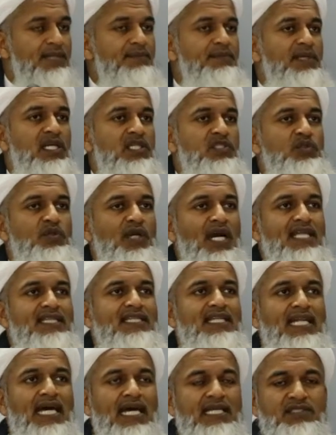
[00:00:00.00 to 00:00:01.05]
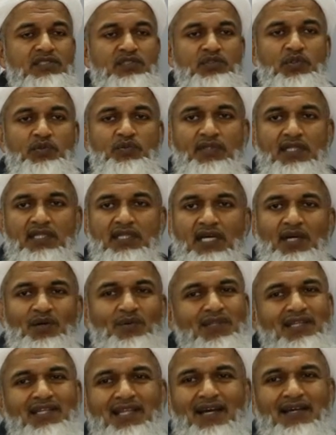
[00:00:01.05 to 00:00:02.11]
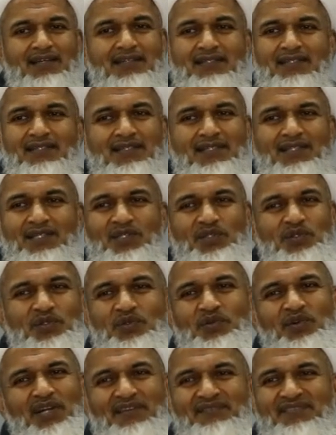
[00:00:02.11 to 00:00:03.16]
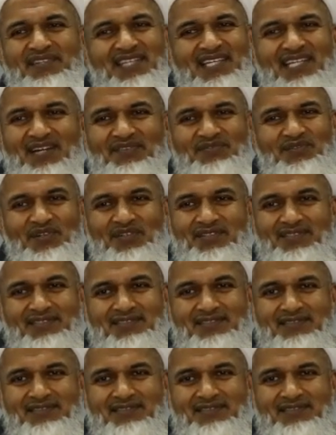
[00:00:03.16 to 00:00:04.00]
Because you had that attitude with Allah. Oh Allah, you're everything I've got.